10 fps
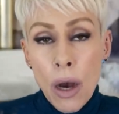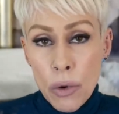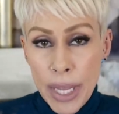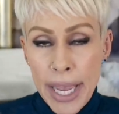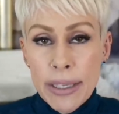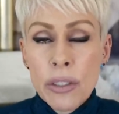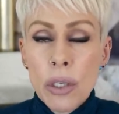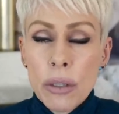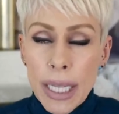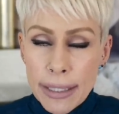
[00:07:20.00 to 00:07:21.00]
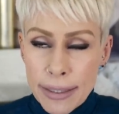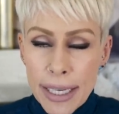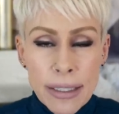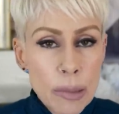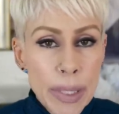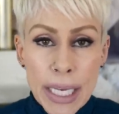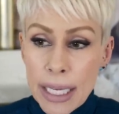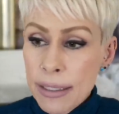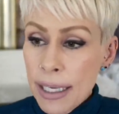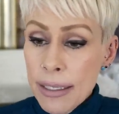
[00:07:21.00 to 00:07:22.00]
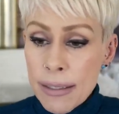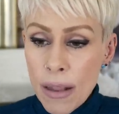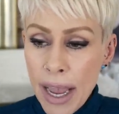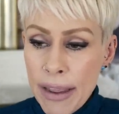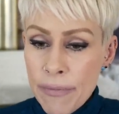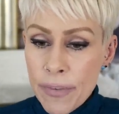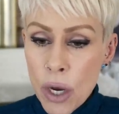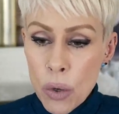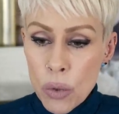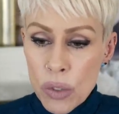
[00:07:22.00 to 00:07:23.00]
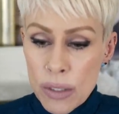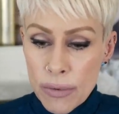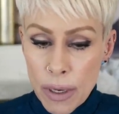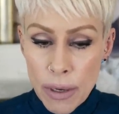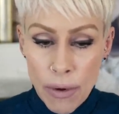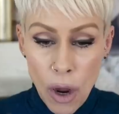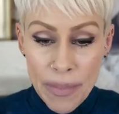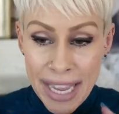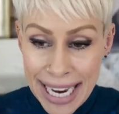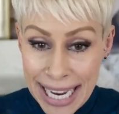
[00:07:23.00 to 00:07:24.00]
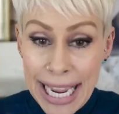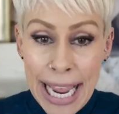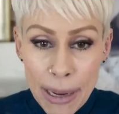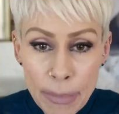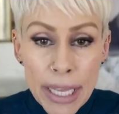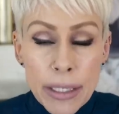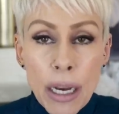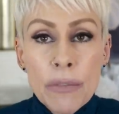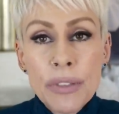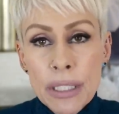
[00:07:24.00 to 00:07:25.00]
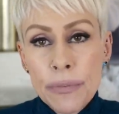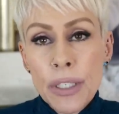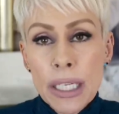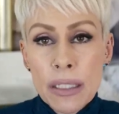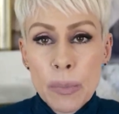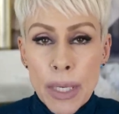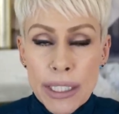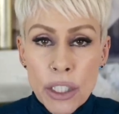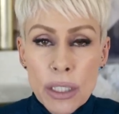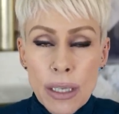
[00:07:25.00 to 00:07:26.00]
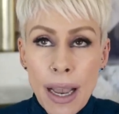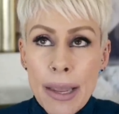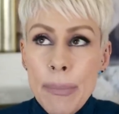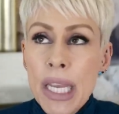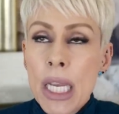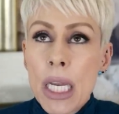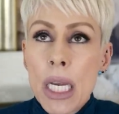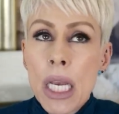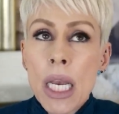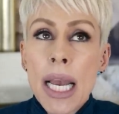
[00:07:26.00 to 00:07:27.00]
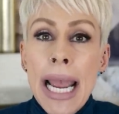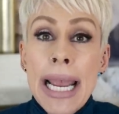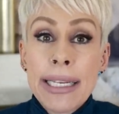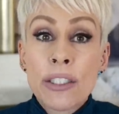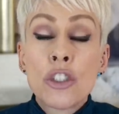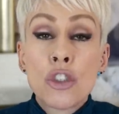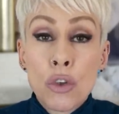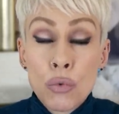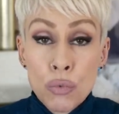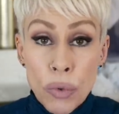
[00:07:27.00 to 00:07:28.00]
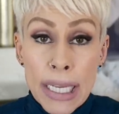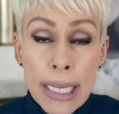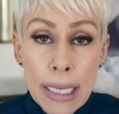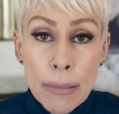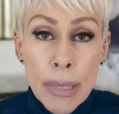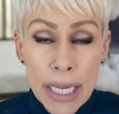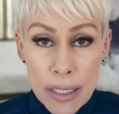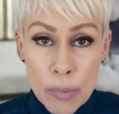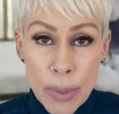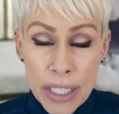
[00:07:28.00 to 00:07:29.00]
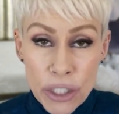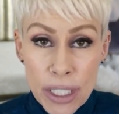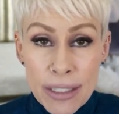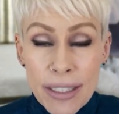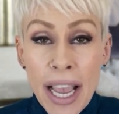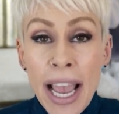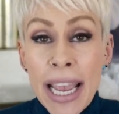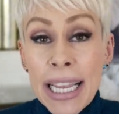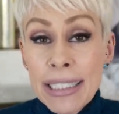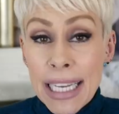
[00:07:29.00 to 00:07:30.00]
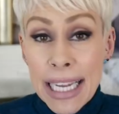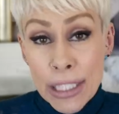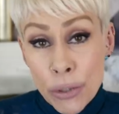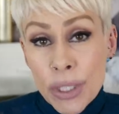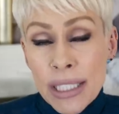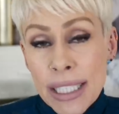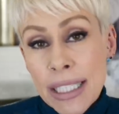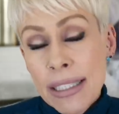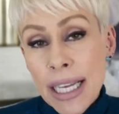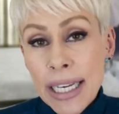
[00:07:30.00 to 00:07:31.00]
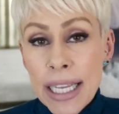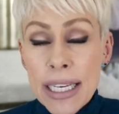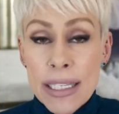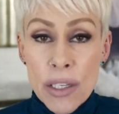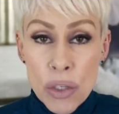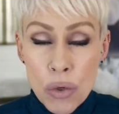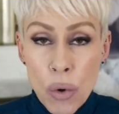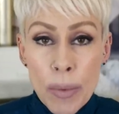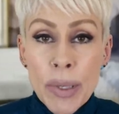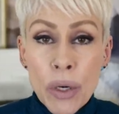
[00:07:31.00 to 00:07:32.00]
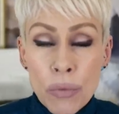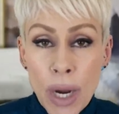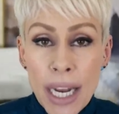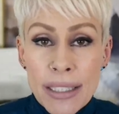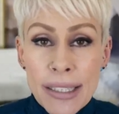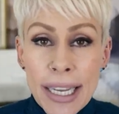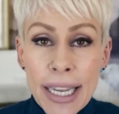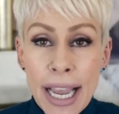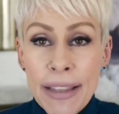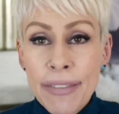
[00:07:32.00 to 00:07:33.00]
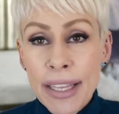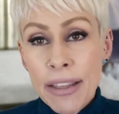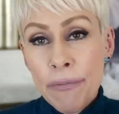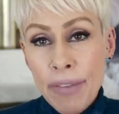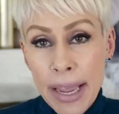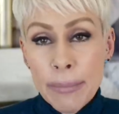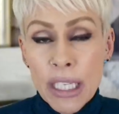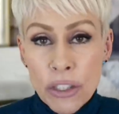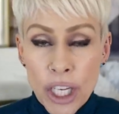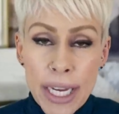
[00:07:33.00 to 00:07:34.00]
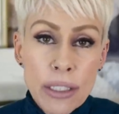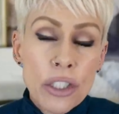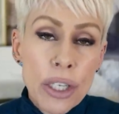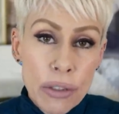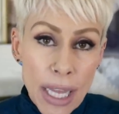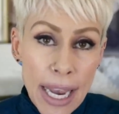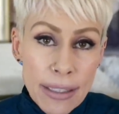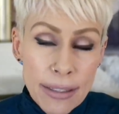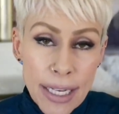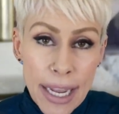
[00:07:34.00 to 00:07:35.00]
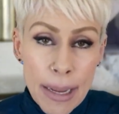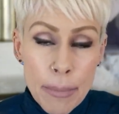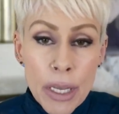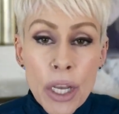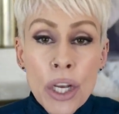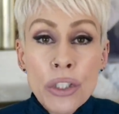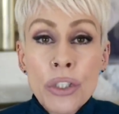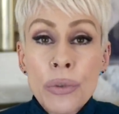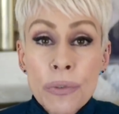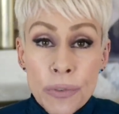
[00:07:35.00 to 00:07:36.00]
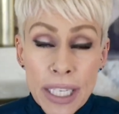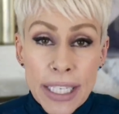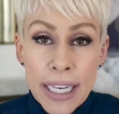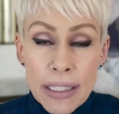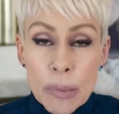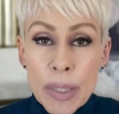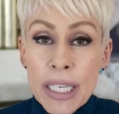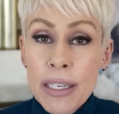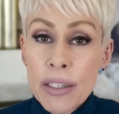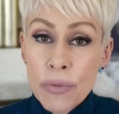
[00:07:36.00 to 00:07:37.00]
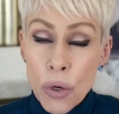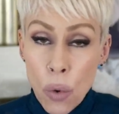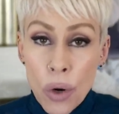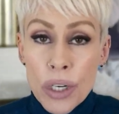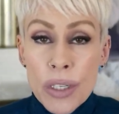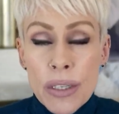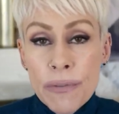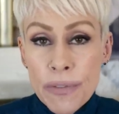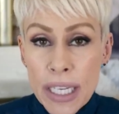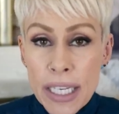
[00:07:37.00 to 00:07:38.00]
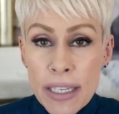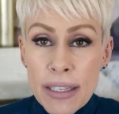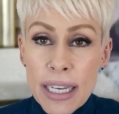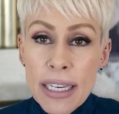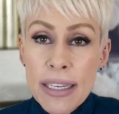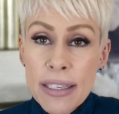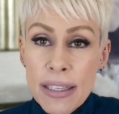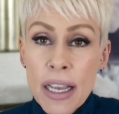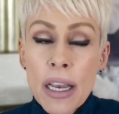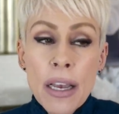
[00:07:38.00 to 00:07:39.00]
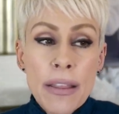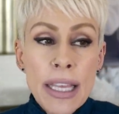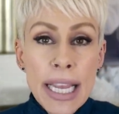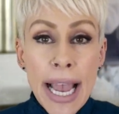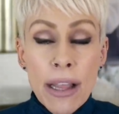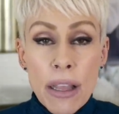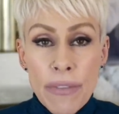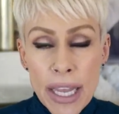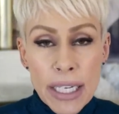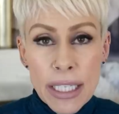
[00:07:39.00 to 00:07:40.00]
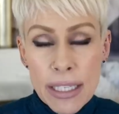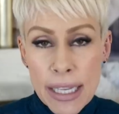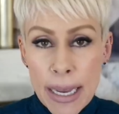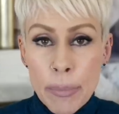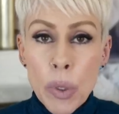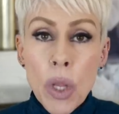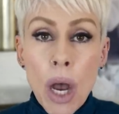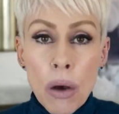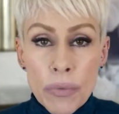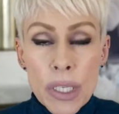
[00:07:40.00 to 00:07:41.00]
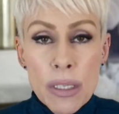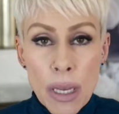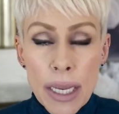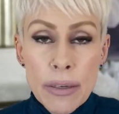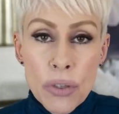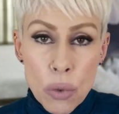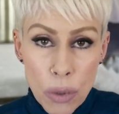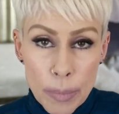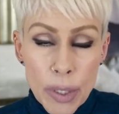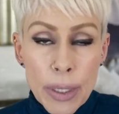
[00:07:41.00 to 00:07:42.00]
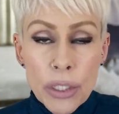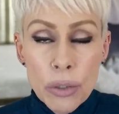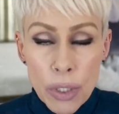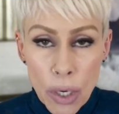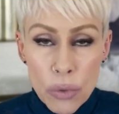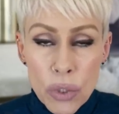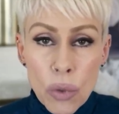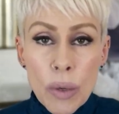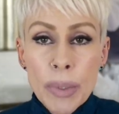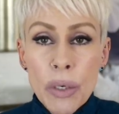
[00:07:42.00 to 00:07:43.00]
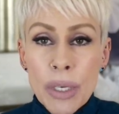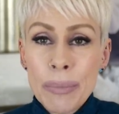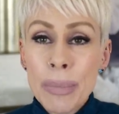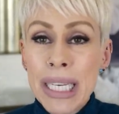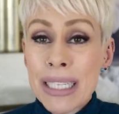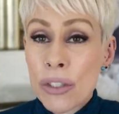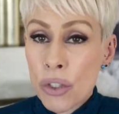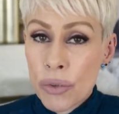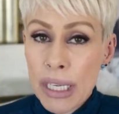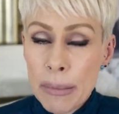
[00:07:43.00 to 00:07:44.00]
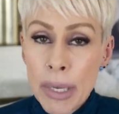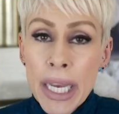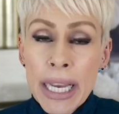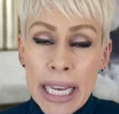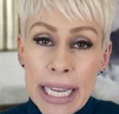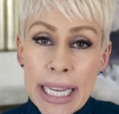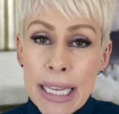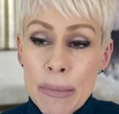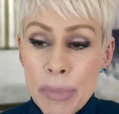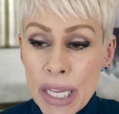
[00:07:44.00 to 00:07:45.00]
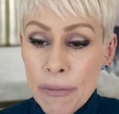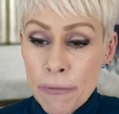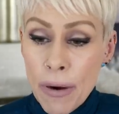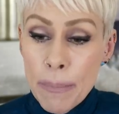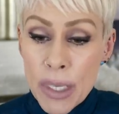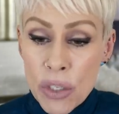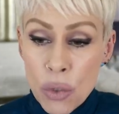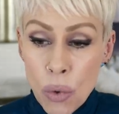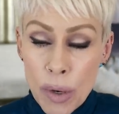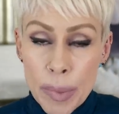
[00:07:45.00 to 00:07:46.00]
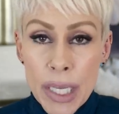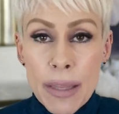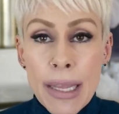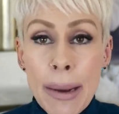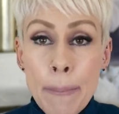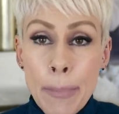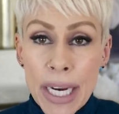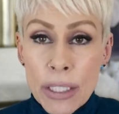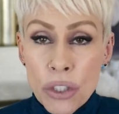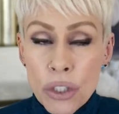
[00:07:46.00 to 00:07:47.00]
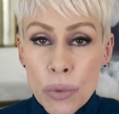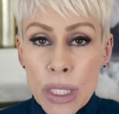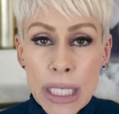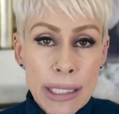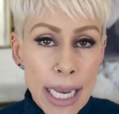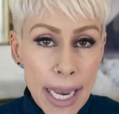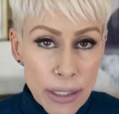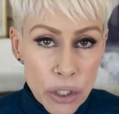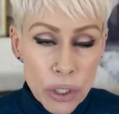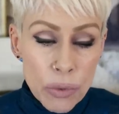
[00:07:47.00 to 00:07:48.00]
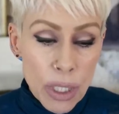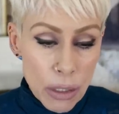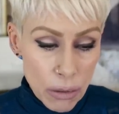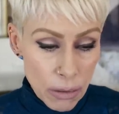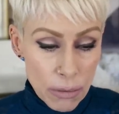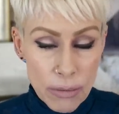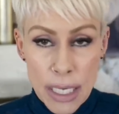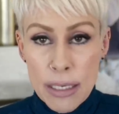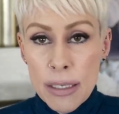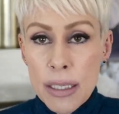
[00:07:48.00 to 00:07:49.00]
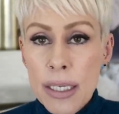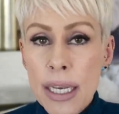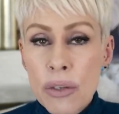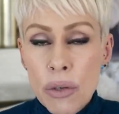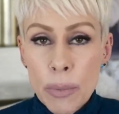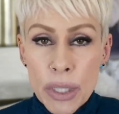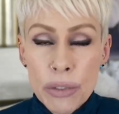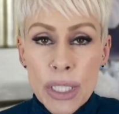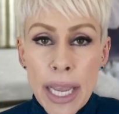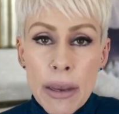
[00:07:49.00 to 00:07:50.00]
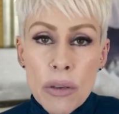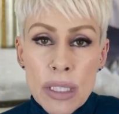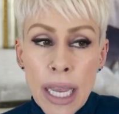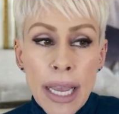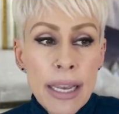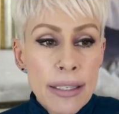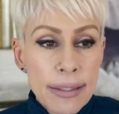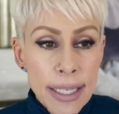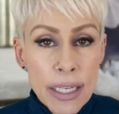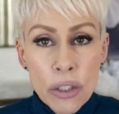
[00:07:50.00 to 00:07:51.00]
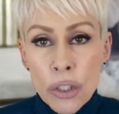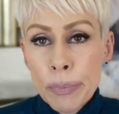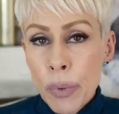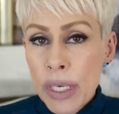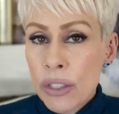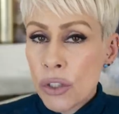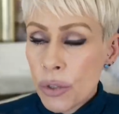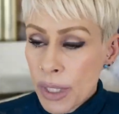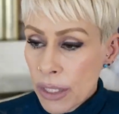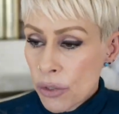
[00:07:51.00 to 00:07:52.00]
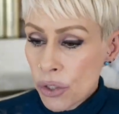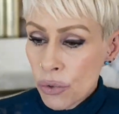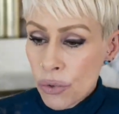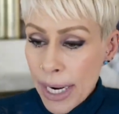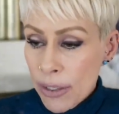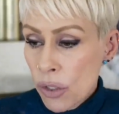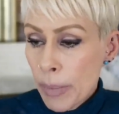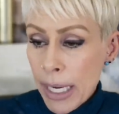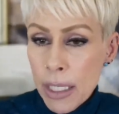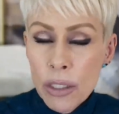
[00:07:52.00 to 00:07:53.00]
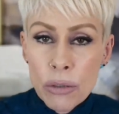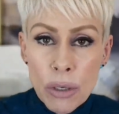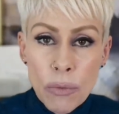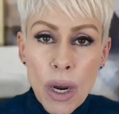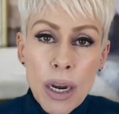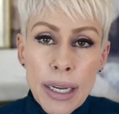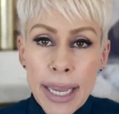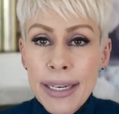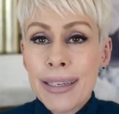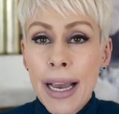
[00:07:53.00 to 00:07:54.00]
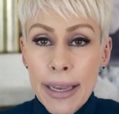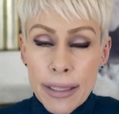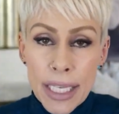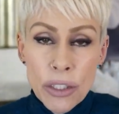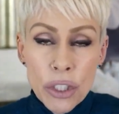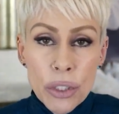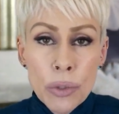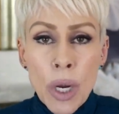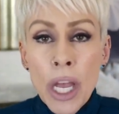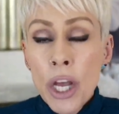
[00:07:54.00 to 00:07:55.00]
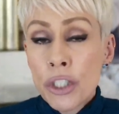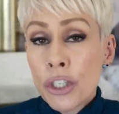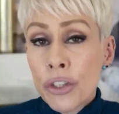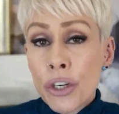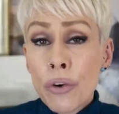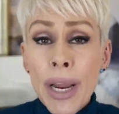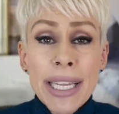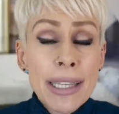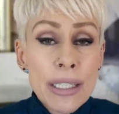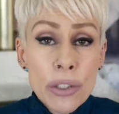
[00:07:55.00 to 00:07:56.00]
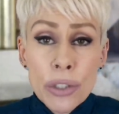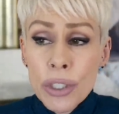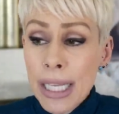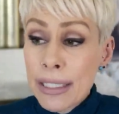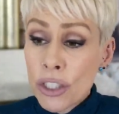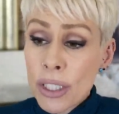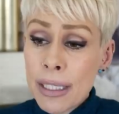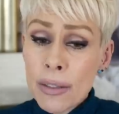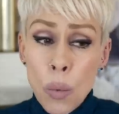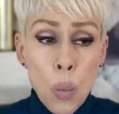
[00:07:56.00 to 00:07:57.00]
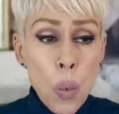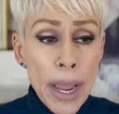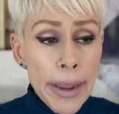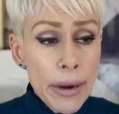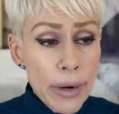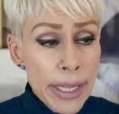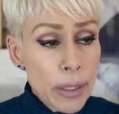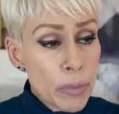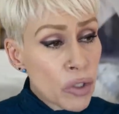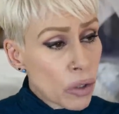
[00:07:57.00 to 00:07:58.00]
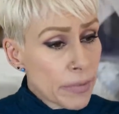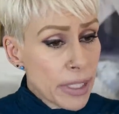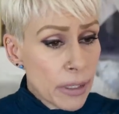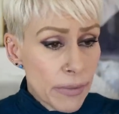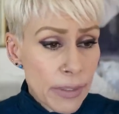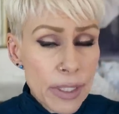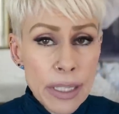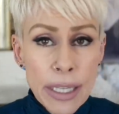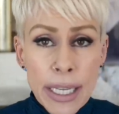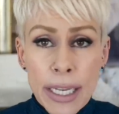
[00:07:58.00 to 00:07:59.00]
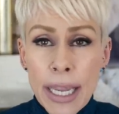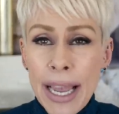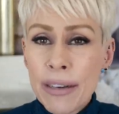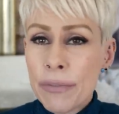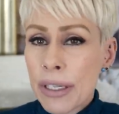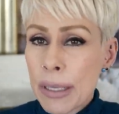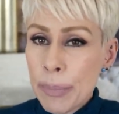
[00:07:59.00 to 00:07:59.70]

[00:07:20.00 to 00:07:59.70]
Okay, so let's get to the beginning, because his life goes the gamut of different expressions. I mean, extreme expressions. It's interesting that he is a Scorpio rising and that the family changed their last name to Phoenix, because of course the Phoenix is the elevated example of the sign of Scorpio. As you know, Scorpio can be extreme. It can be from the scorpion that bites you and attacks you, the little things in the desert with their tails, stings you, poisons you, kills you, drags you back under a rock and annihilates you, to the gray lizard that just is aware and observant of everything and very